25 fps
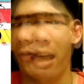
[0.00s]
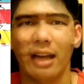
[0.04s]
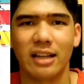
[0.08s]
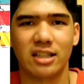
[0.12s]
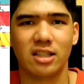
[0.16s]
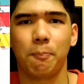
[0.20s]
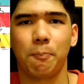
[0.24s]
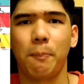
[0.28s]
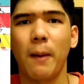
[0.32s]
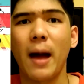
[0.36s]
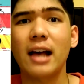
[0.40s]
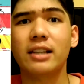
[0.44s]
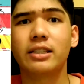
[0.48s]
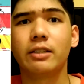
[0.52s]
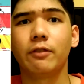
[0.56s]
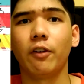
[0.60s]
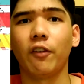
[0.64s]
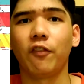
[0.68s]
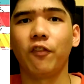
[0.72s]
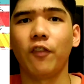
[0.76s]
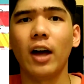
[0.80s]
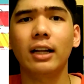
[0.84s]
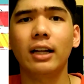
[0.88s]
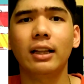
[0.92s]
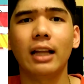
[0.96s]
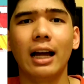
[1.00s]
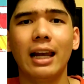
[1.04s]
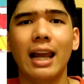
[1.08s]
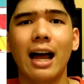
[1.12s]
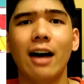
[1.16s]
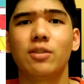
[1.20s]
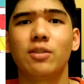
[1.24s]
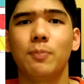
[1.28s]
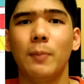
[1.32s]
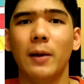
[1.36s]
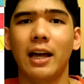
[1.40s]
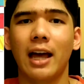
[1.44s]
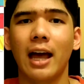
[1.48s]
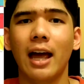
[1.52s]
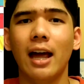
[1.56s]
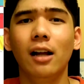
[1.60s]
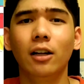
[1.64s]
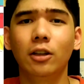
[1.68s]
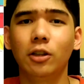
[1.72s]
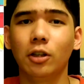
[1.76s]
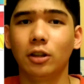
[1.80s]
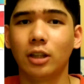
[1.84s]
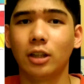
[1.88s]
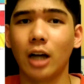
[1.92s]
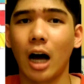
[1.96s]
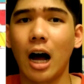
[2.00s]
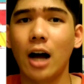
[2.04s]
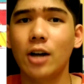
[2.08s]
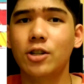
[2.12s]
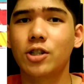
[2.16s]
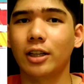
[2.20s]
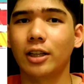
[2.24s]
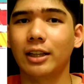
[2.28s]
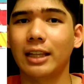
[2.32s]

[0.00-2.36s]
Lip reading: Its passive effect allows MIkhail to dodge